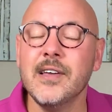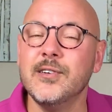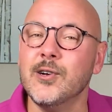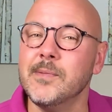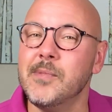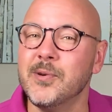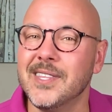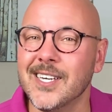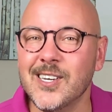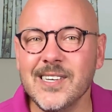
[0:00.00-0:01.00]
during both
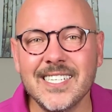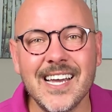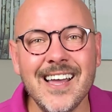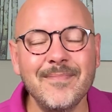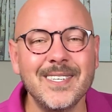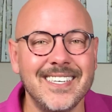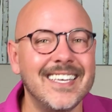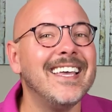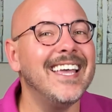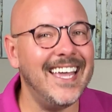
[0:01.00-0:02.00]
the good times
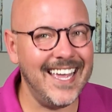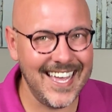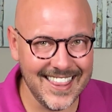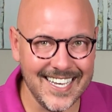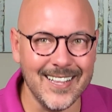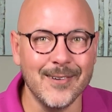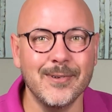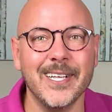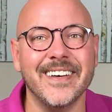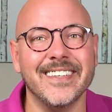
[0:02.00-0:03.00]
and the
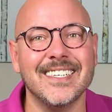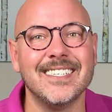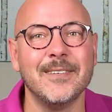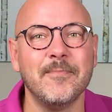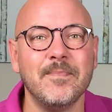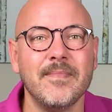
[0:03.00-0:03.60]
global illness.